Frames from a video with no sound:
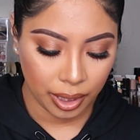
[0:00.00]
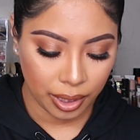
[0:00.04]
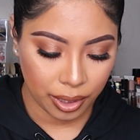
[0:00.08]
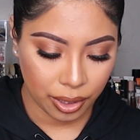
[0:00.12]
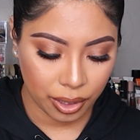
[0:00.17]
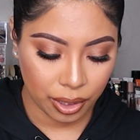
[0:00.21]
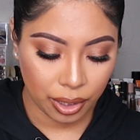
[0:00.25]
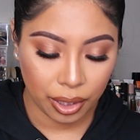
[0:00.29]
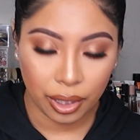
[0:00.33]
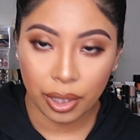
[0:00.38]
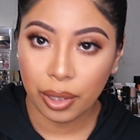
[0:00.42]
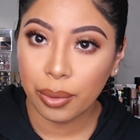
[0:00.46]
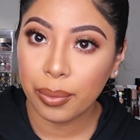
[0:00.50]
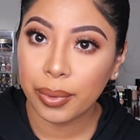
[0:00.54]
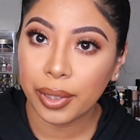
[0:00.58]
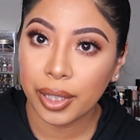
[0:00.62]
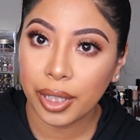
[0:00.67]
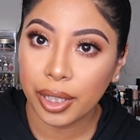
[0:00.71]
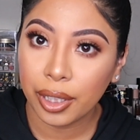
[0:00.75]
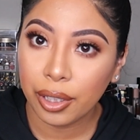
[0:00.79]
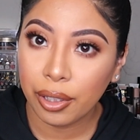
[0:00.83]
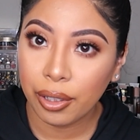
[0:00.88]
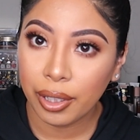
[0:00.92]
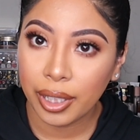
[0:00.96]
So we're
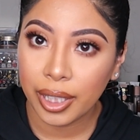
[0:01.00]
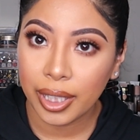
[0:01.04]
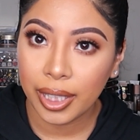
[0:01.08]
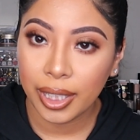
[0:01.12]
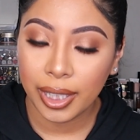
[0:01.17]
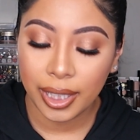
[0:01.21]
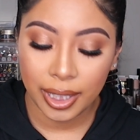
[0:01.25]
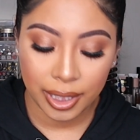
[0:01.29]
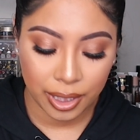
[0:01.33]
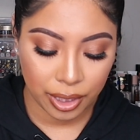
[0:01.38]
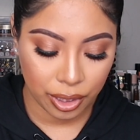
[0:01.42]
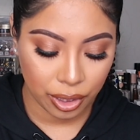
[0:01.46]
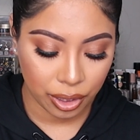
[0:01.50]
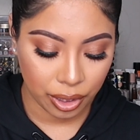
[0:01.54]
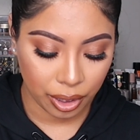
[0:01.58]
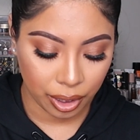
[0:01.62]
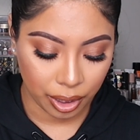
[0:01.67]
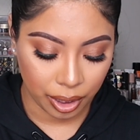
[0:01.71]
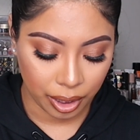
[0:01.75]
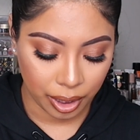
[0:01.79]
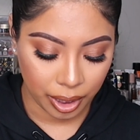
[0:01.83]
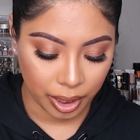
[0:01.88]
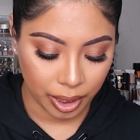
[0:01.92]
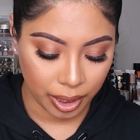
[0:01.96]
going to go ahead and get
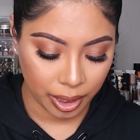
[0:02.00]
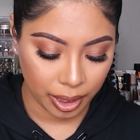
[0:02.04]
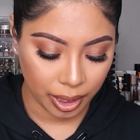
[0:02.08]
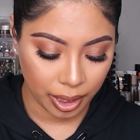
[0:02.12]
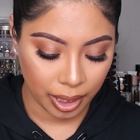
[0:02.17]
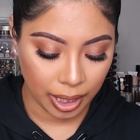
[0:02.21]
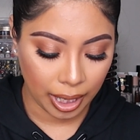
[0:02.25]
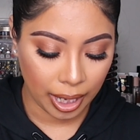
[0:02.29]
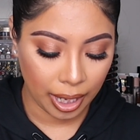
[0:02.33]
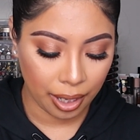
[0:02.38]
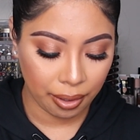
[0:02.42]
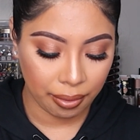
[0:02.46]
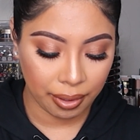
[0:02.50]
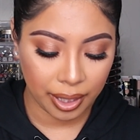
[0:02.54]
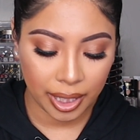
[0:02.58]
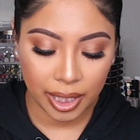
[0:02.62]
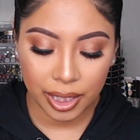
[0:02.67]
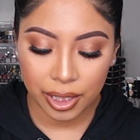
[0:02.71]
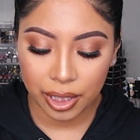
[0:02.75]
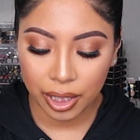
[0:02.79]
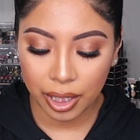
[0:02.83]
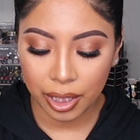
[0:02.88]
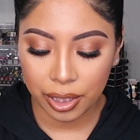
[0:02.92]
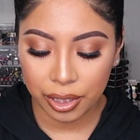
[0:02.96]
started. I
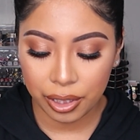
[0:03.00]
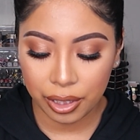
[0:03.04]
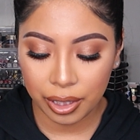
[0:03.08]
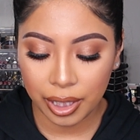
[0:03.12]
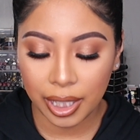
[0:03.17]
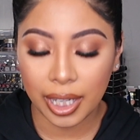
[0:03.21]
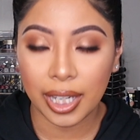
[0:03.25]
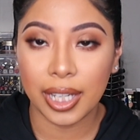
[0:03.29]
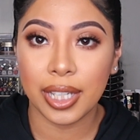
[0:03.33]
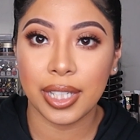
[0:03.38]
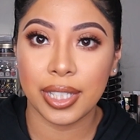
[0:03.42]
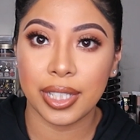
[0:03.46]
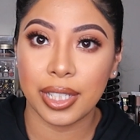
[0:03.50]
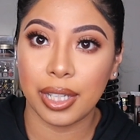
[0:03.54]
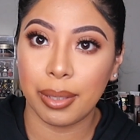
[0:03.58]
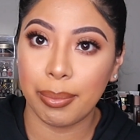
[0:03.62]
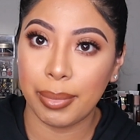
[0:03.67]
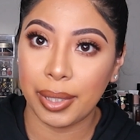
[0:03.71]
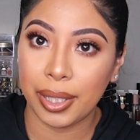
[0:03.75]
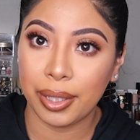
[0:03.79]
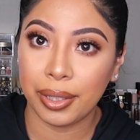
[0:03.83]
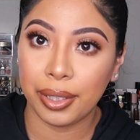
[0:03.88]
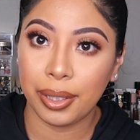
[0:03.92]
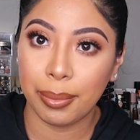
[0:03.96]
already talked to you guys
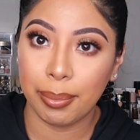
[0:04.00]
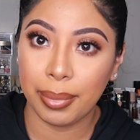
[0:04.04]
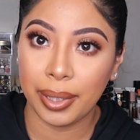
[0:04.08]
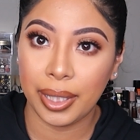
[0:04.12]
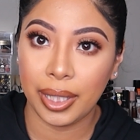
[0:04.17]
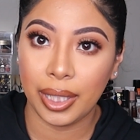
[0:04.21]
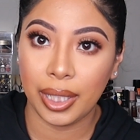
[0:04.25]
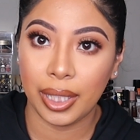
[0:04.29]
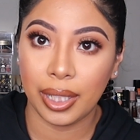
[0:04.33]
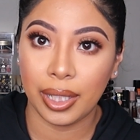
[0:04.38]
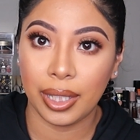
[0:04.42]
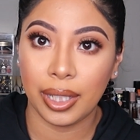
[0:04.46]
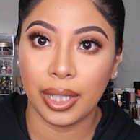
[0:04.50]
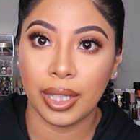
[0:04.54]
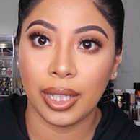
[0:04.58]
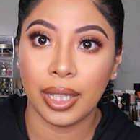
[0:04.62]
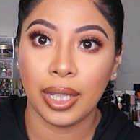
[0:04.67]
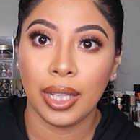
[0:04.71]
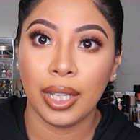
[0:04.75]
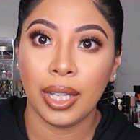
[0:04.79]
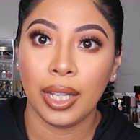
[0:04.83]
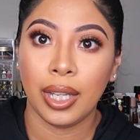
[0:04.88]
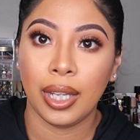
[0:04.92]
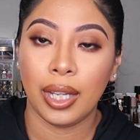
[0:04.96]
about the banana,
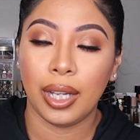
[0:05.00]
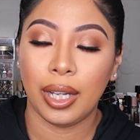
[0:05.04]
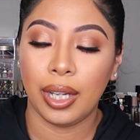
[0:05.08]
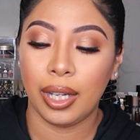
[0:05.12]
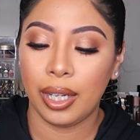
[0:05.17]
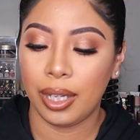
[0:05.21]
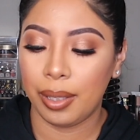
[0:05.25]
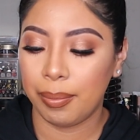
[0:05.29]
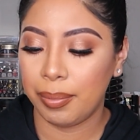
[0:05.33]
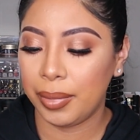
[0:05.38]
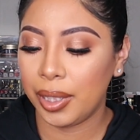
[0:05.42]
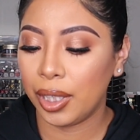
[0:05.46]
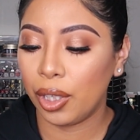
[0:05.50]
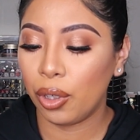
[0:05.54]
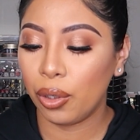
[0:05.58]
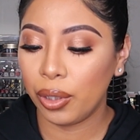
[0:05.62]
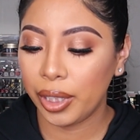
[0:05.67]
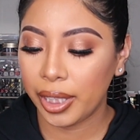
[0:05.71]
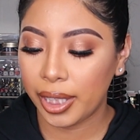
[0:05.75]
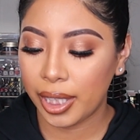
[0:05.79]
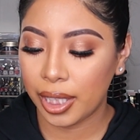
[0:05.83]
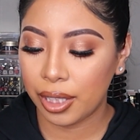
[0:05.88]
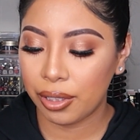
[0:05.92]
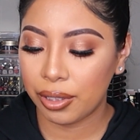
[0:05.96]

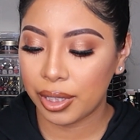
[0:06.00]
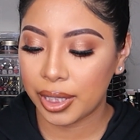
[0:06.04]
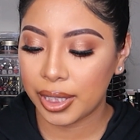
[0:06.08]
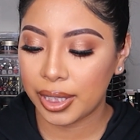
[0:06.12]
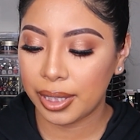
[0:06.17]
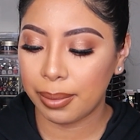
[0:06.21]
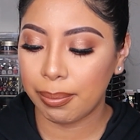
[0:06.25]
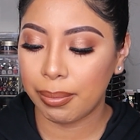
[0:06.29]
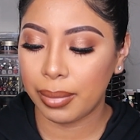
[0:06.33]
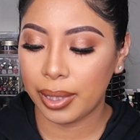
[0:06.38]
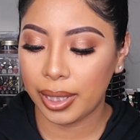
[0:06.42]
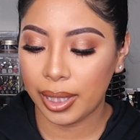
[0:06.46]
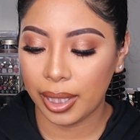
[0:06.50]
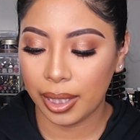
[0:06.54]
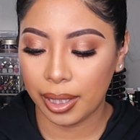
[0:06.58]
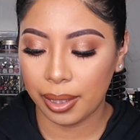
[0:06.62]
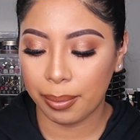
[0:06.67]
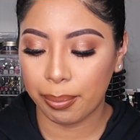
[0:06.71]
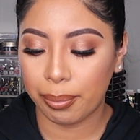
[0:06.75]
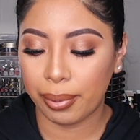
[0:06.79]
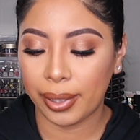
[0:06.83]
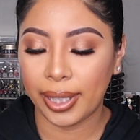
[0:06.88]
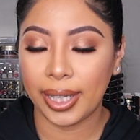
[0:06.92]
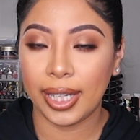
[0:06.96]
the Hendriksen
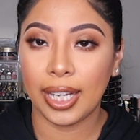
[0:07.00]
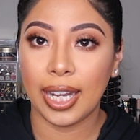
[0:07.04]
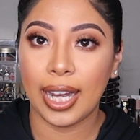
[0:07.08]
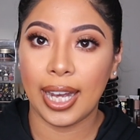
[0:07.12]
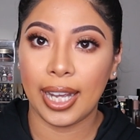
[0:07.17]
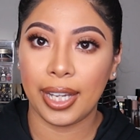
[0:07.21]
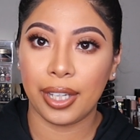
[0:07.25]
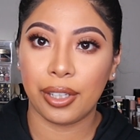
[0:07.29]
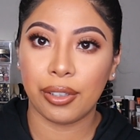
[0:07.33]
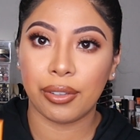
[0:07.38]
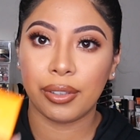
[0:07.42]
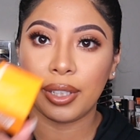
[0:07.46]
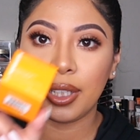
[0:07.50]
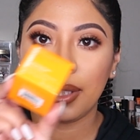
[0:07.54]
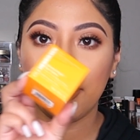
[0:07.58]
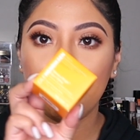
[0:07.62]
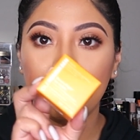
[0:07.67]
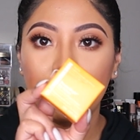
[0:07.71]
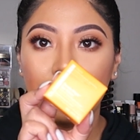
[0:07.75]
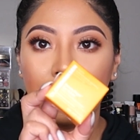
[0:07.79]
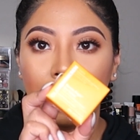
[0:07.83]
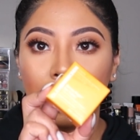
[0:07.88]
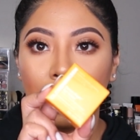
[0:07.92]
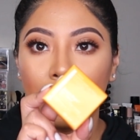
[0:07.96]
Banana Bright Eye Cream.